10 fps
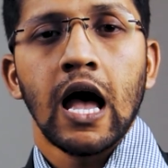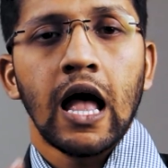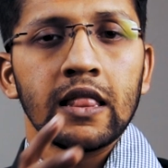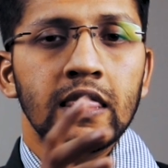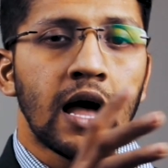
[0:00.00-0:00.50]

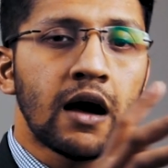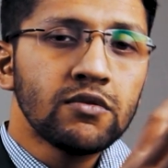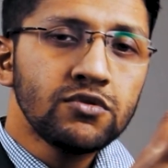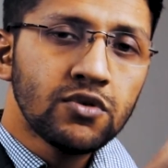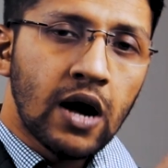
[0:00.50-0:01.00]
And
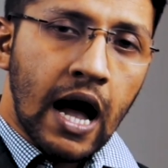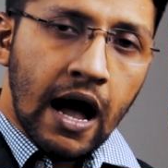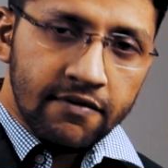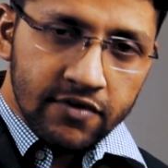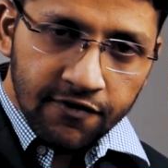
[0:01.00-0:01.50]
now you
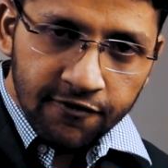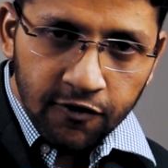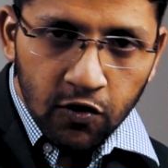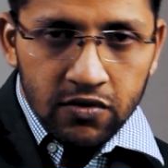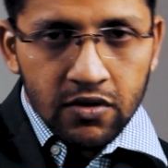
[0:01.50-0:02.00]
have the
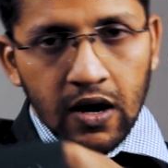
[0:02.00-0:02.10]
4th